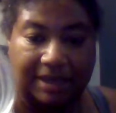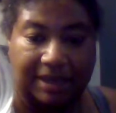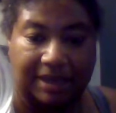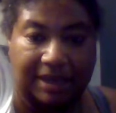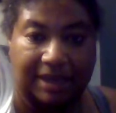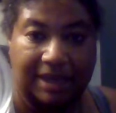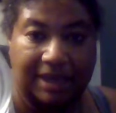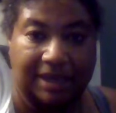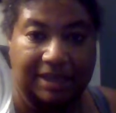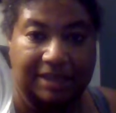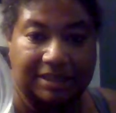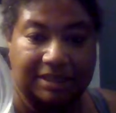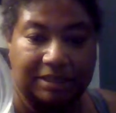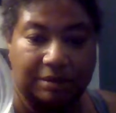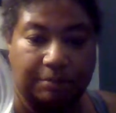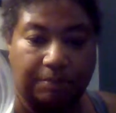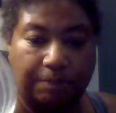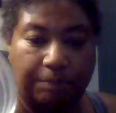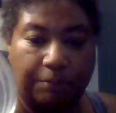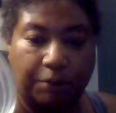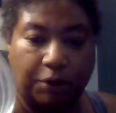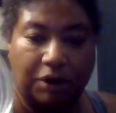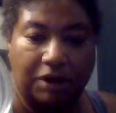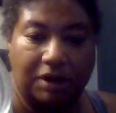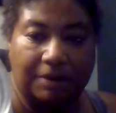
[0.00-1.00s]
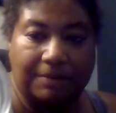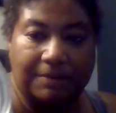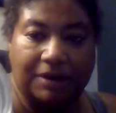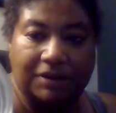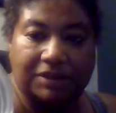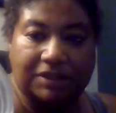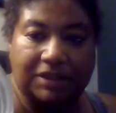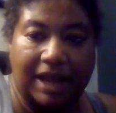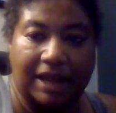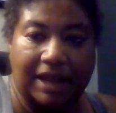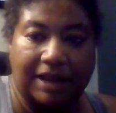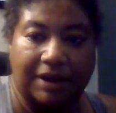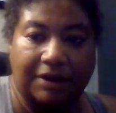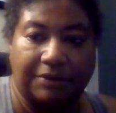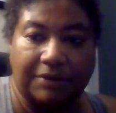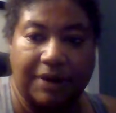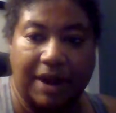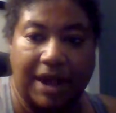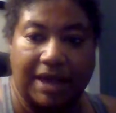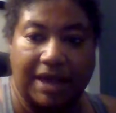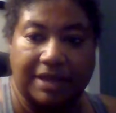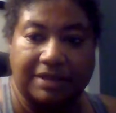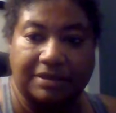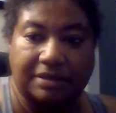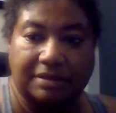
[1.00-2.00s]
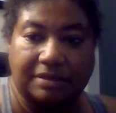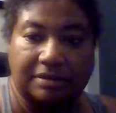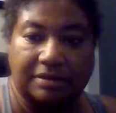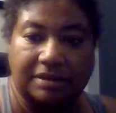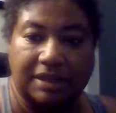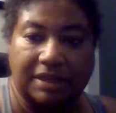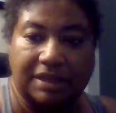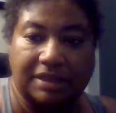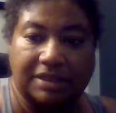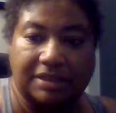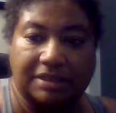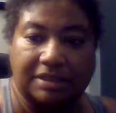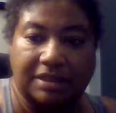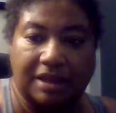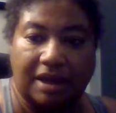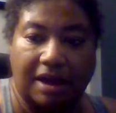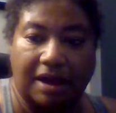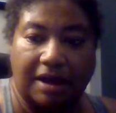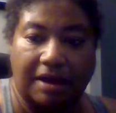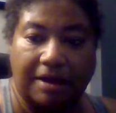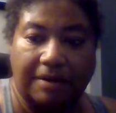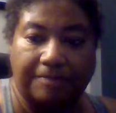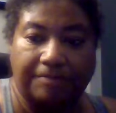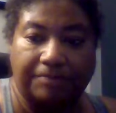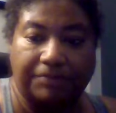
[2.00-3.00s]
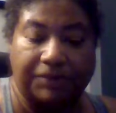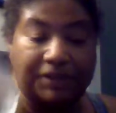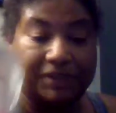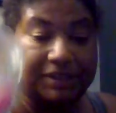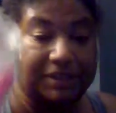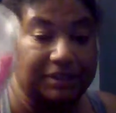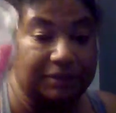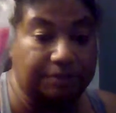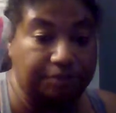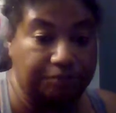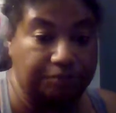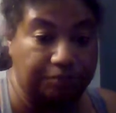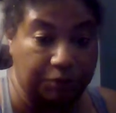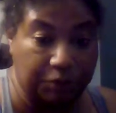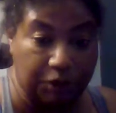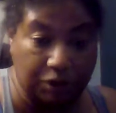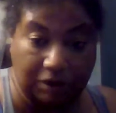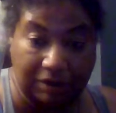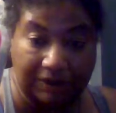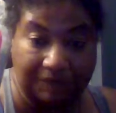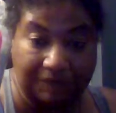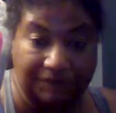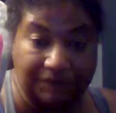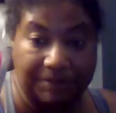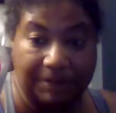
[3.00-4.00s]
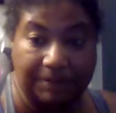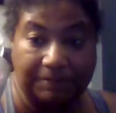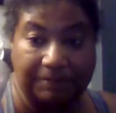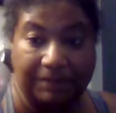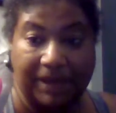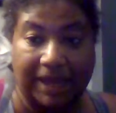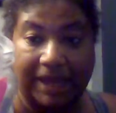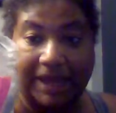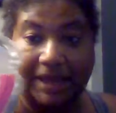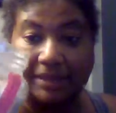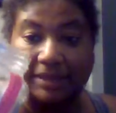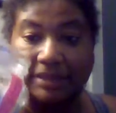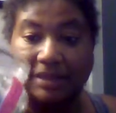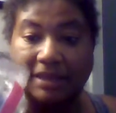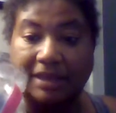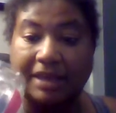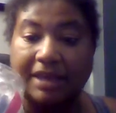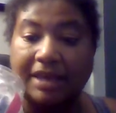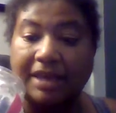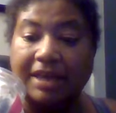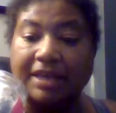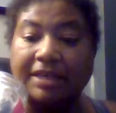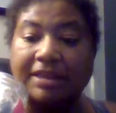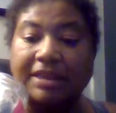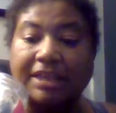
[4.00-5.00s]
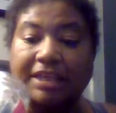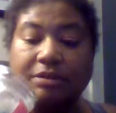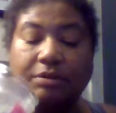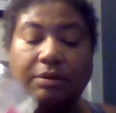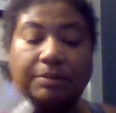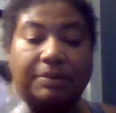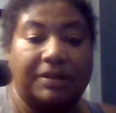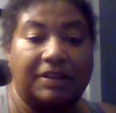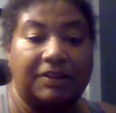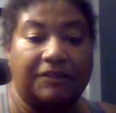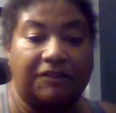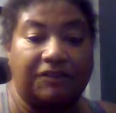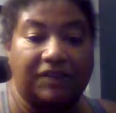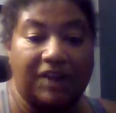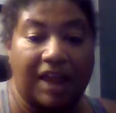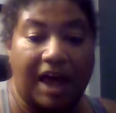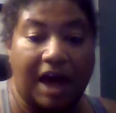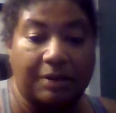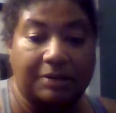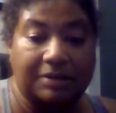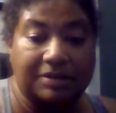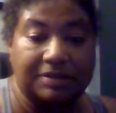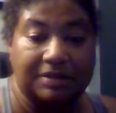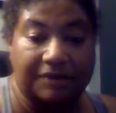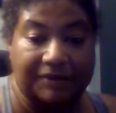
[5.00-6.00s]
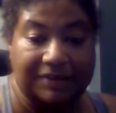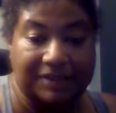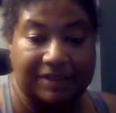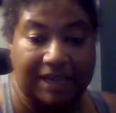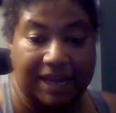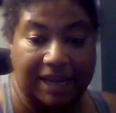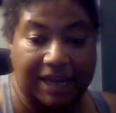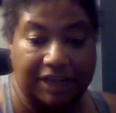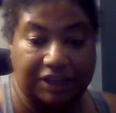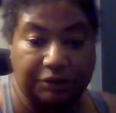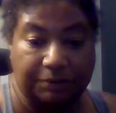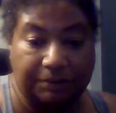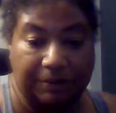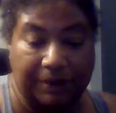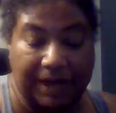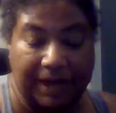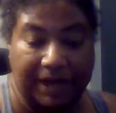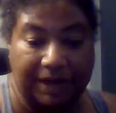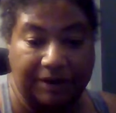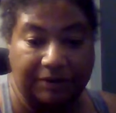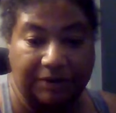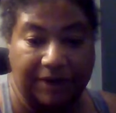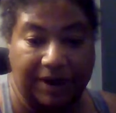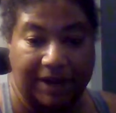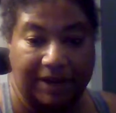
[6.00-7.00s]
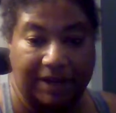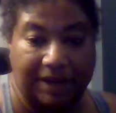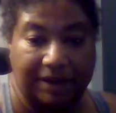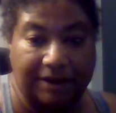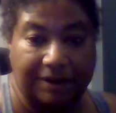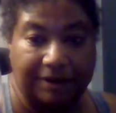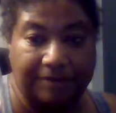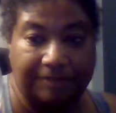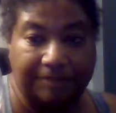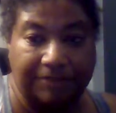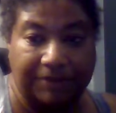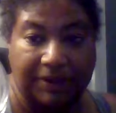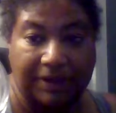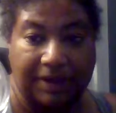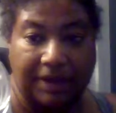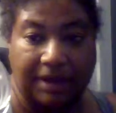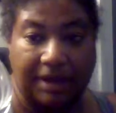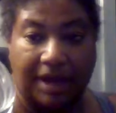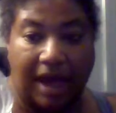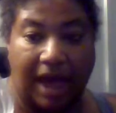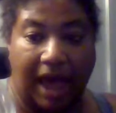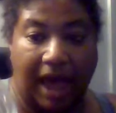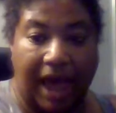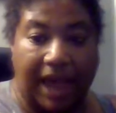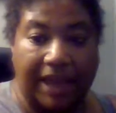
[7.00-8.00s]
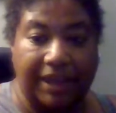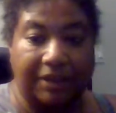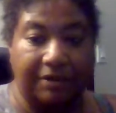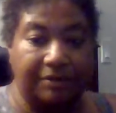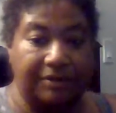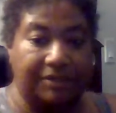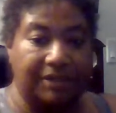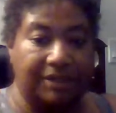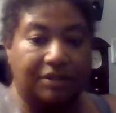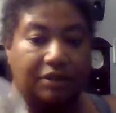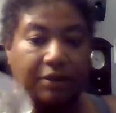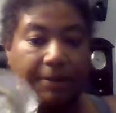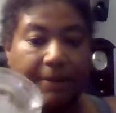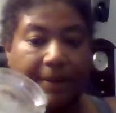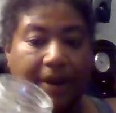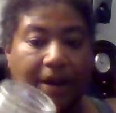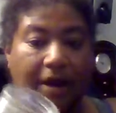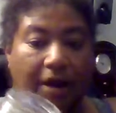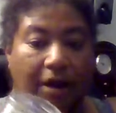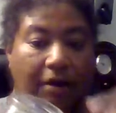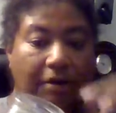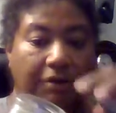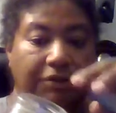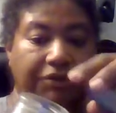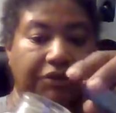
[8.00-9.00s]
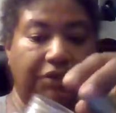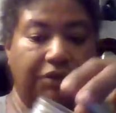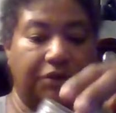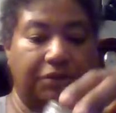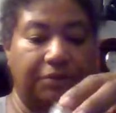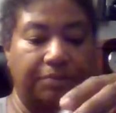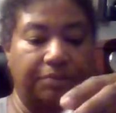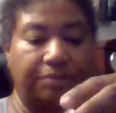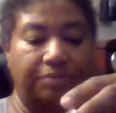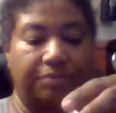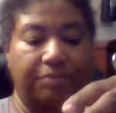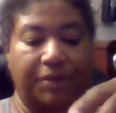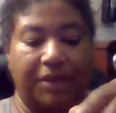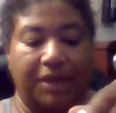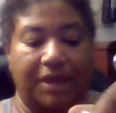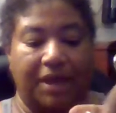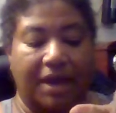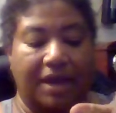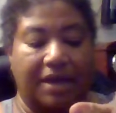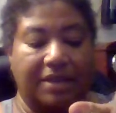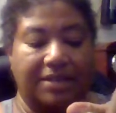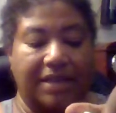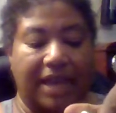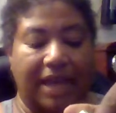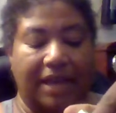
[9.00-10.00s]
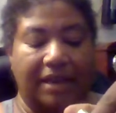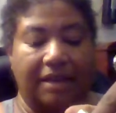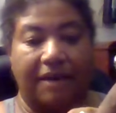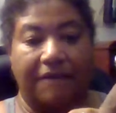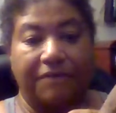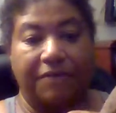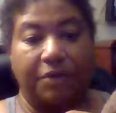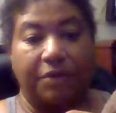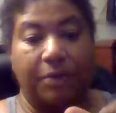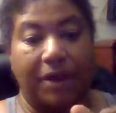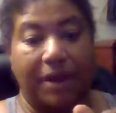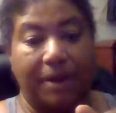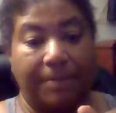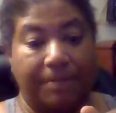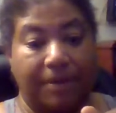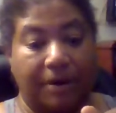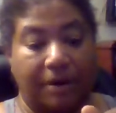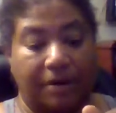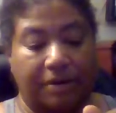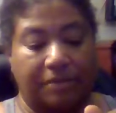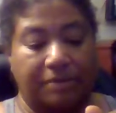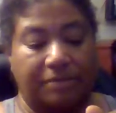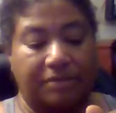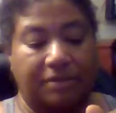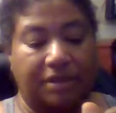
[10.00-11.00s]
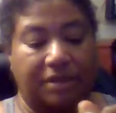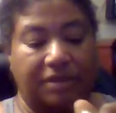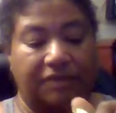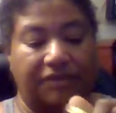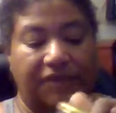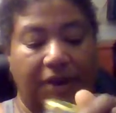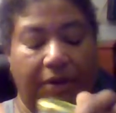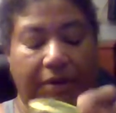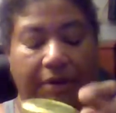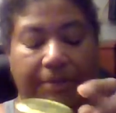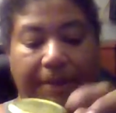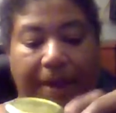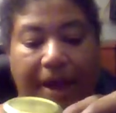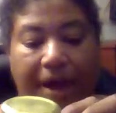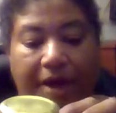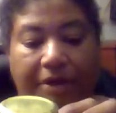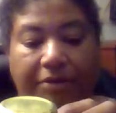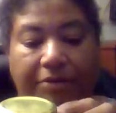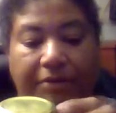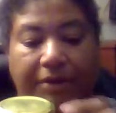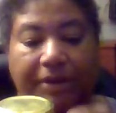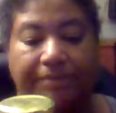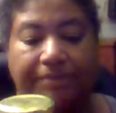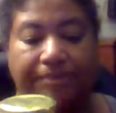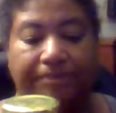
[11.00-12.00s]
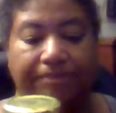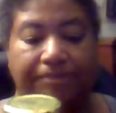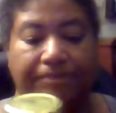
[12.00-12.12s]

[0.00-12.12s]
It's pretty much like a resin. It's this is purely from the plant. This would be the flowers of a sage plant right here. I use this on my altar because I love the way it burns. It's very powdery.